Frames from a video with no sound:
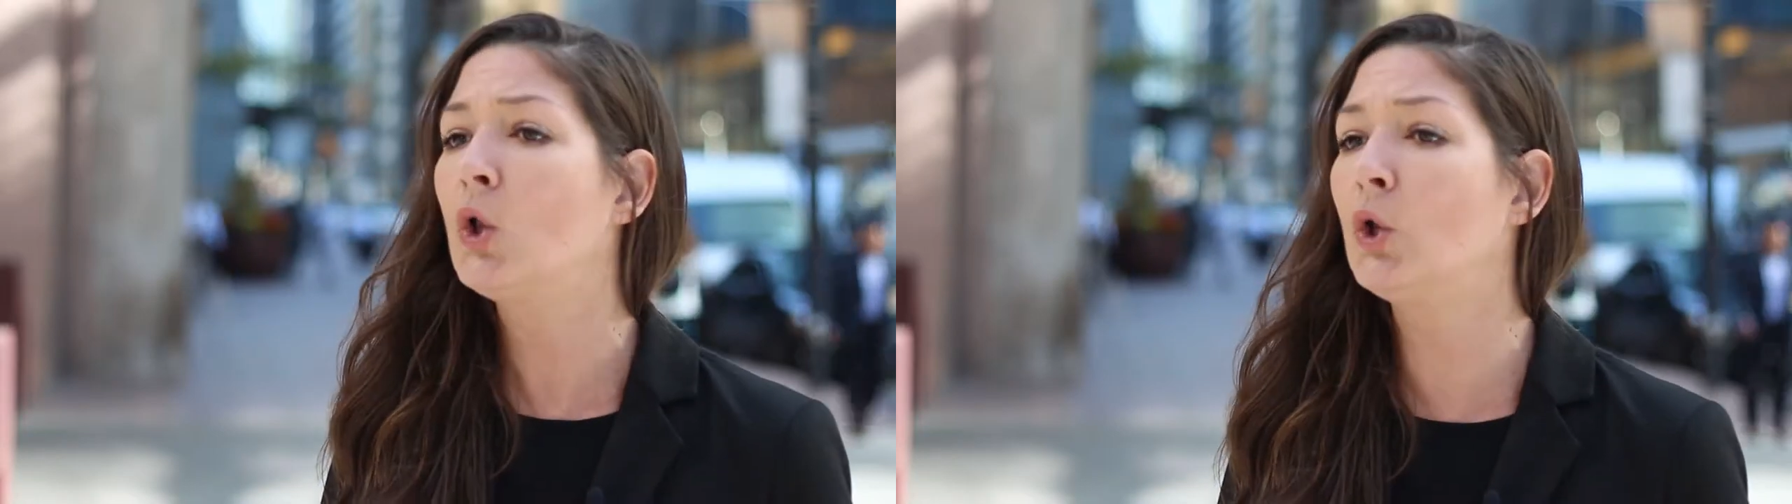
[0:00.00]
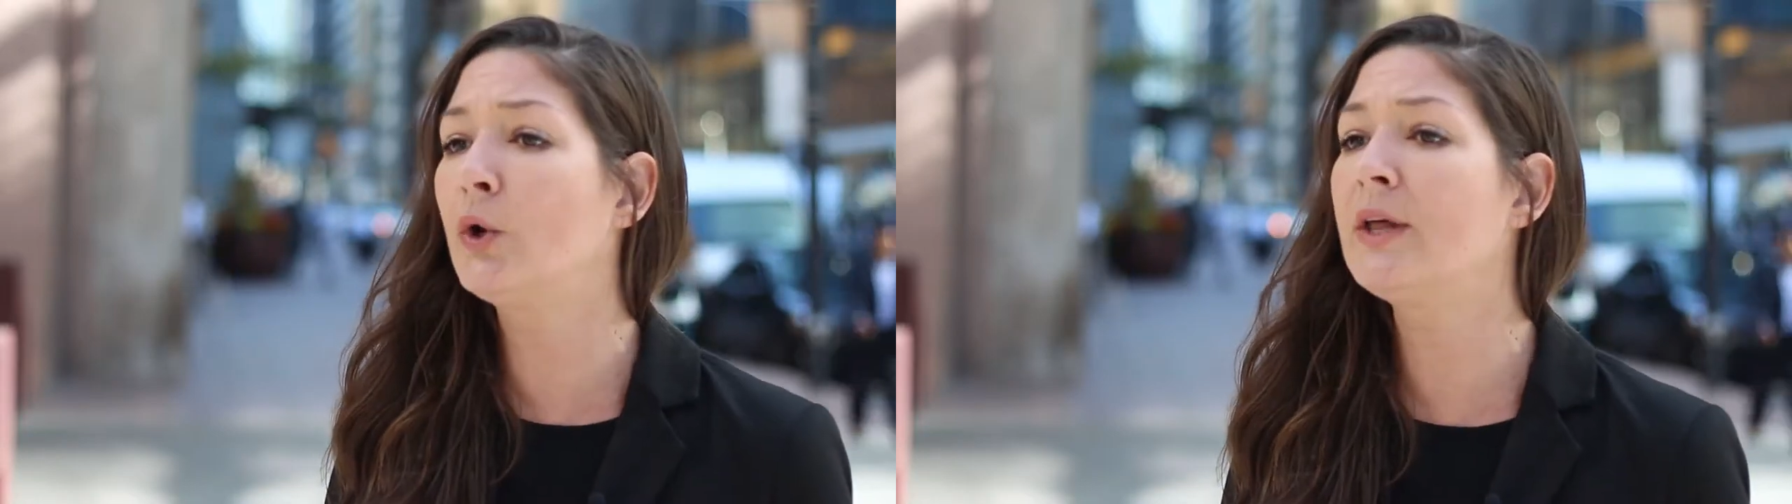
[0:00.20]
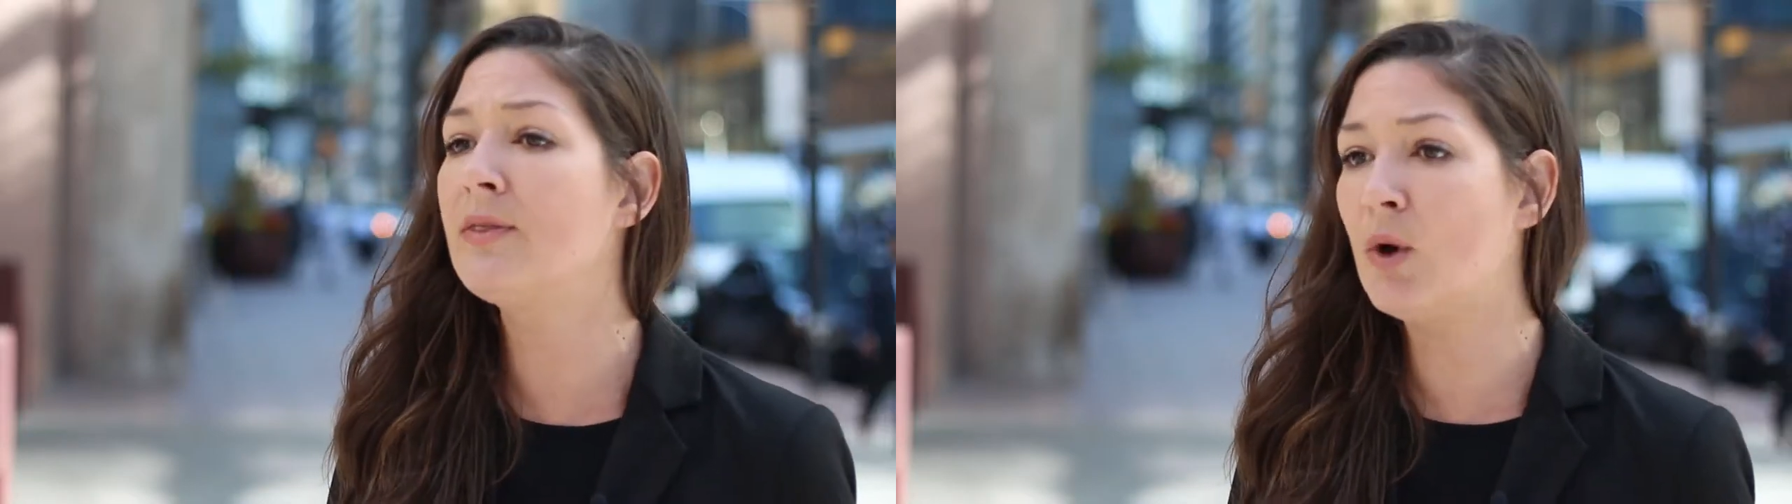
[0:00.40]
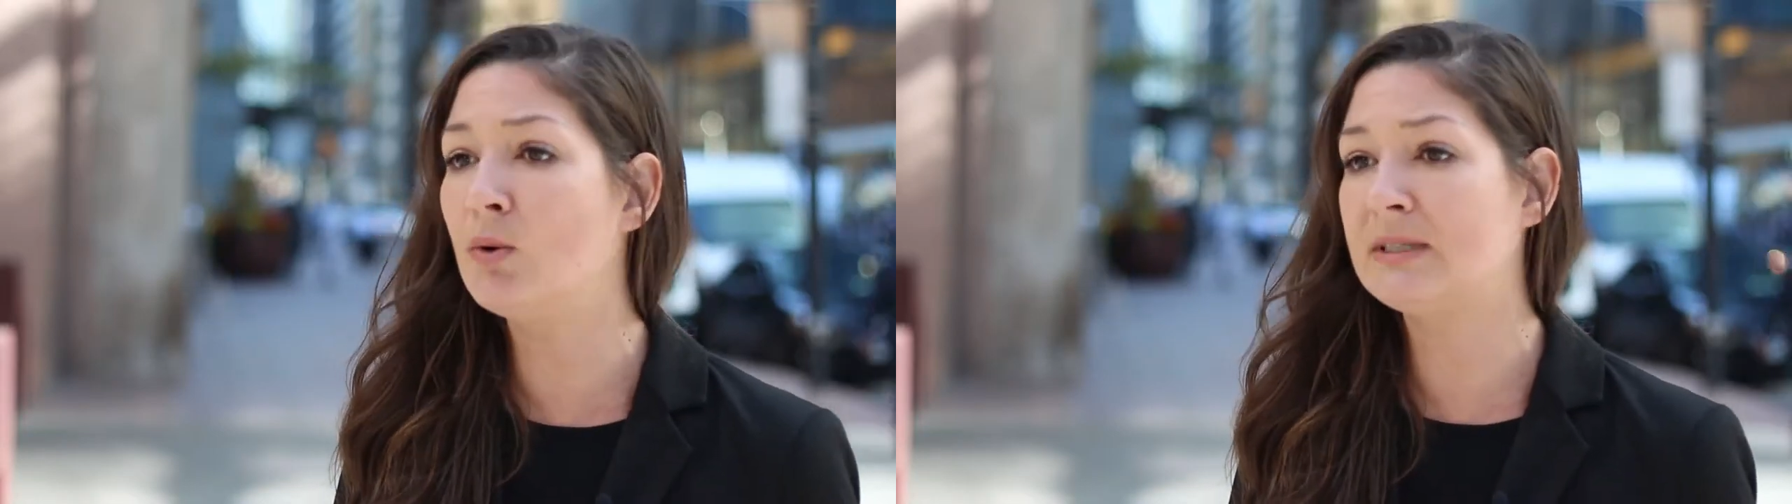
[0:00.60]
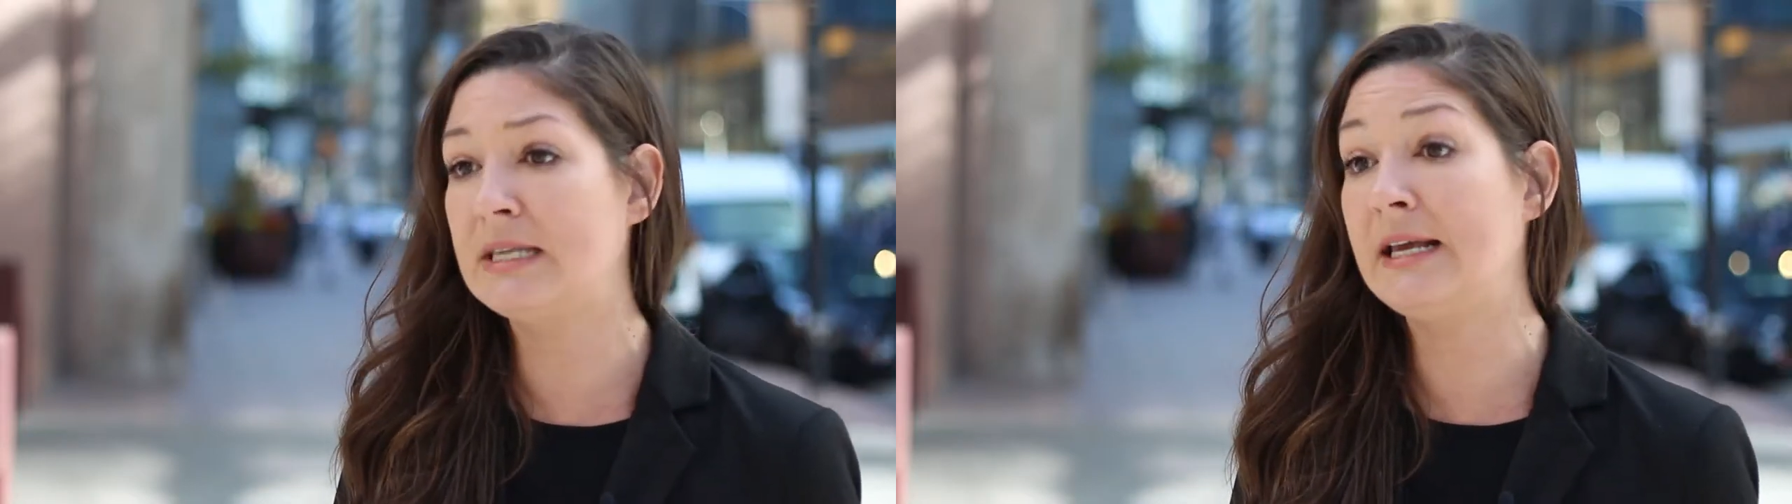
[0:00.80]
learning
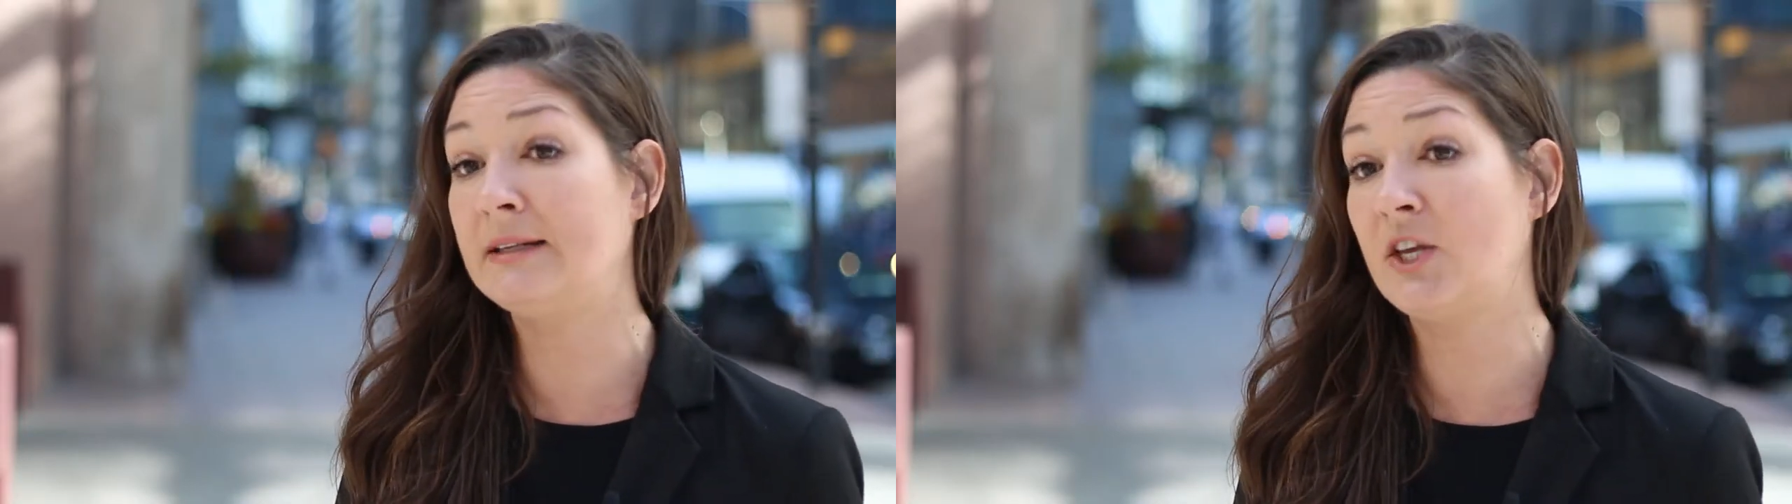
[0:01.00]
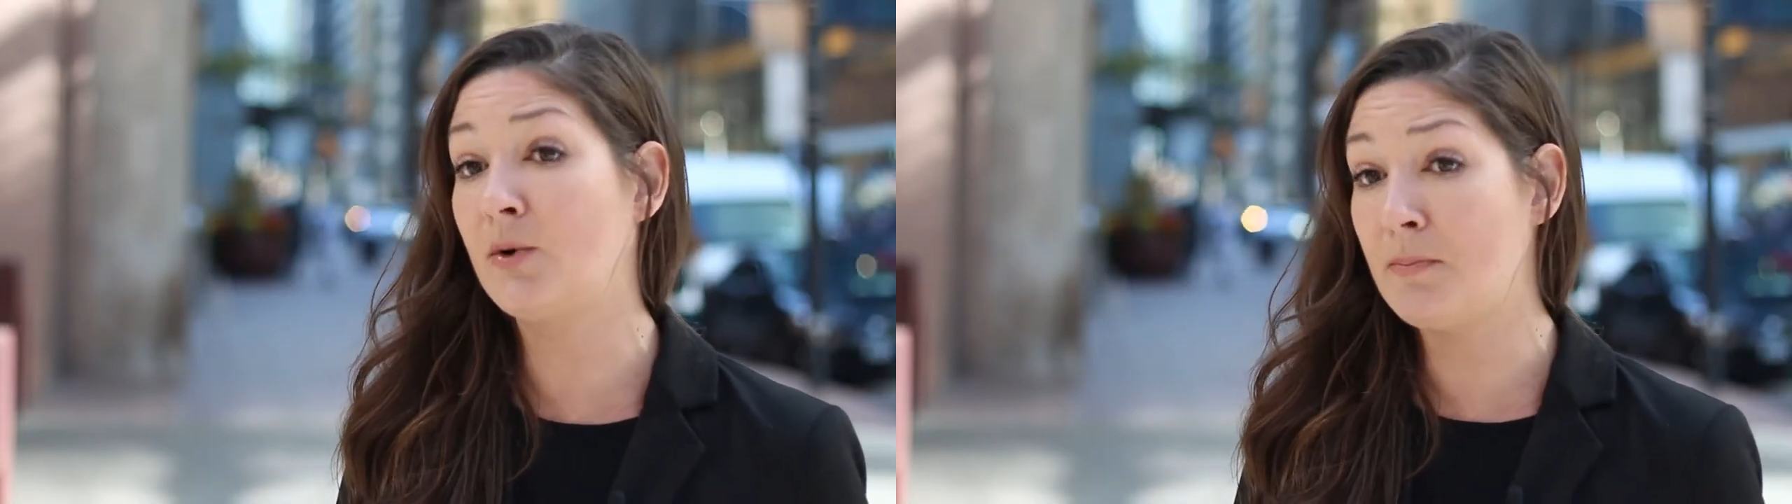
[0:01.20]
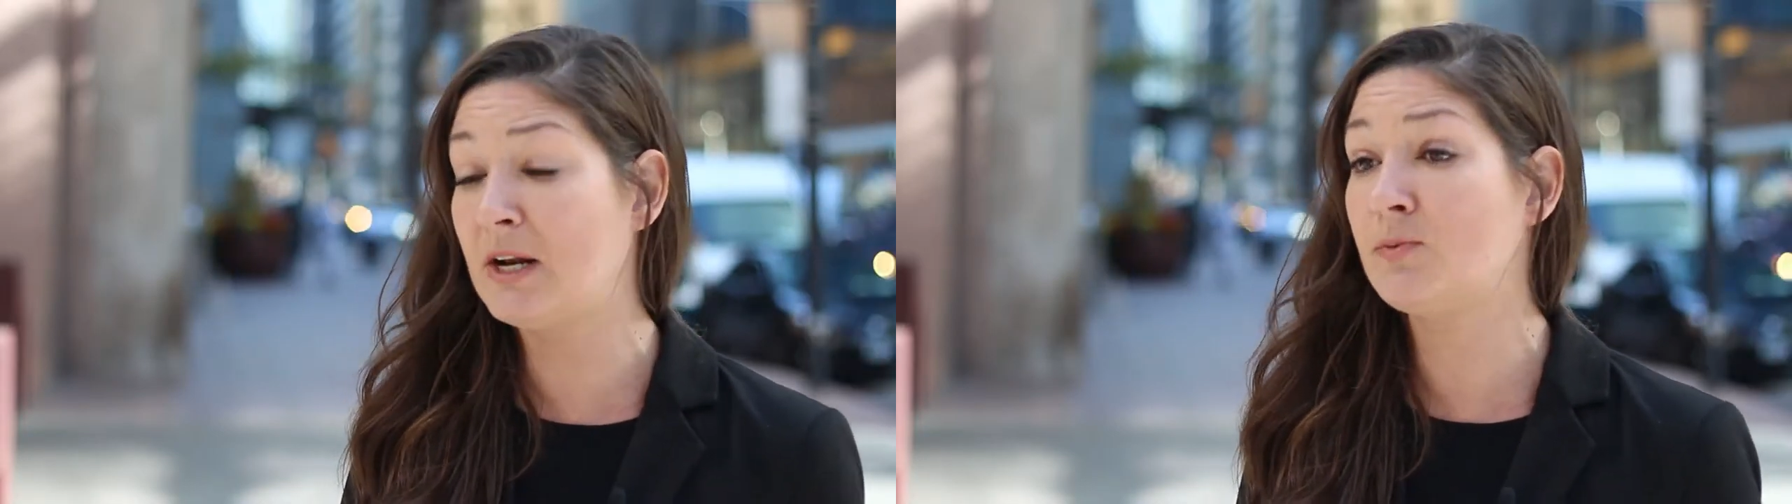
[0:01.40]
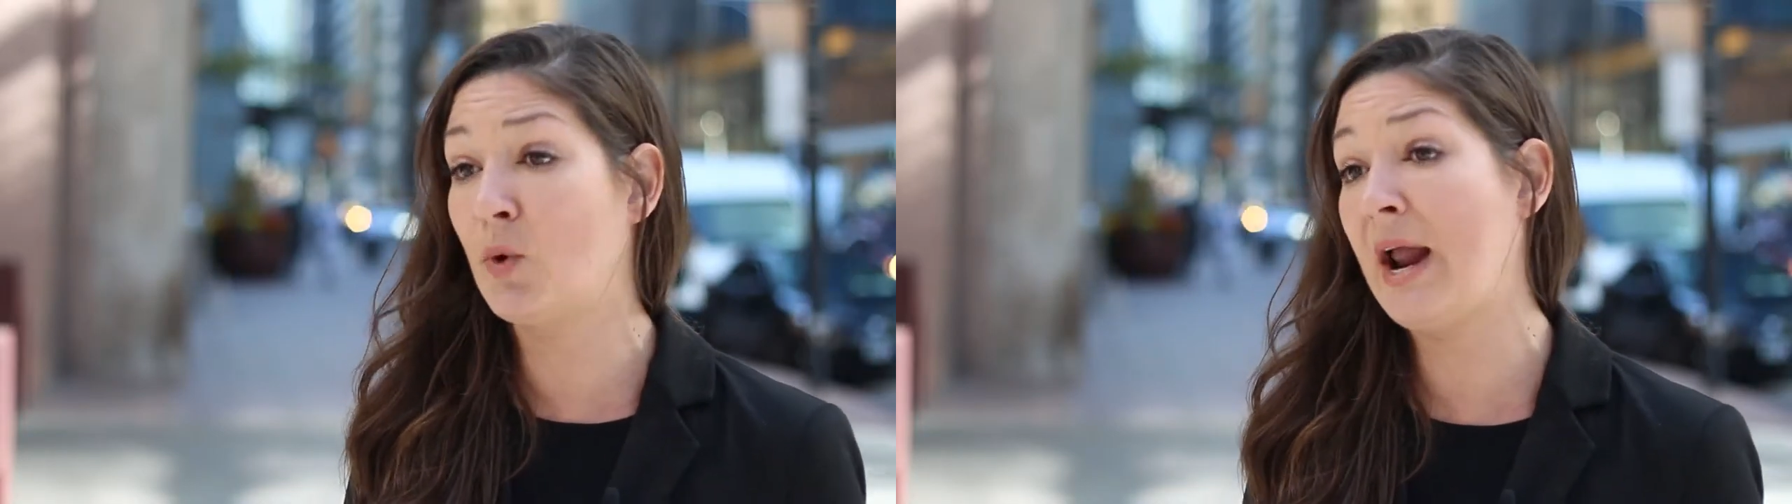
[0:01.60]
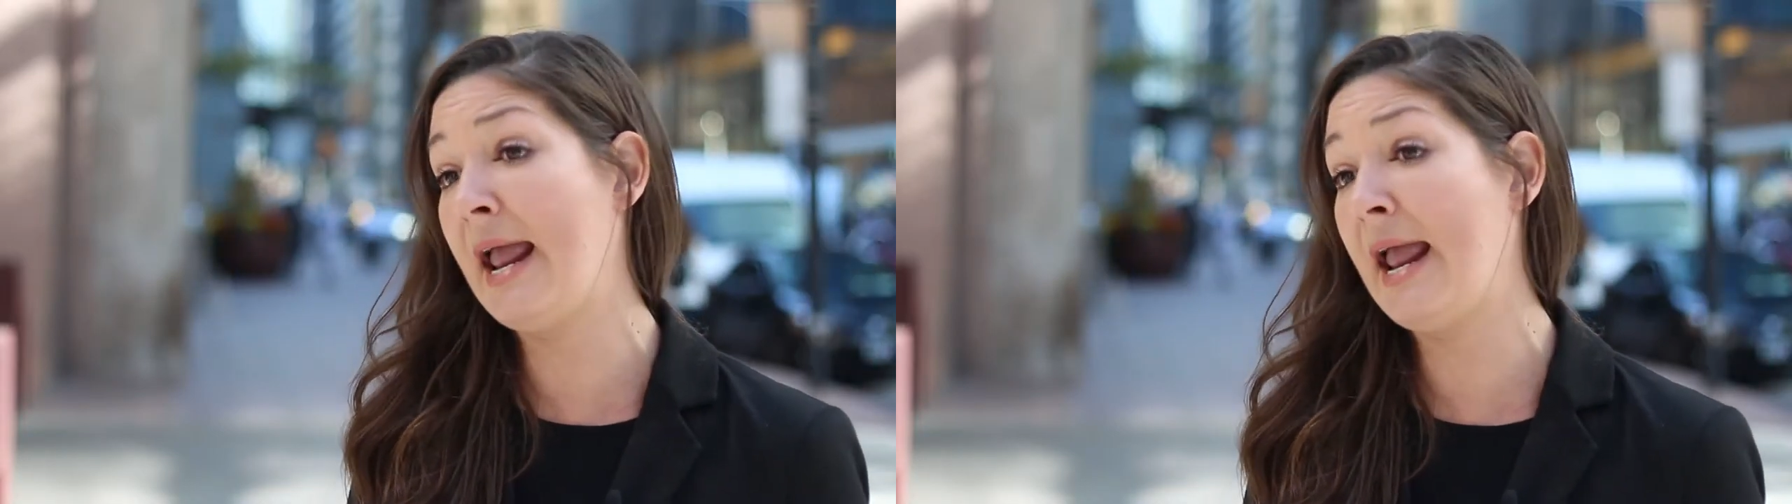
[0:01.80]
those things that are much more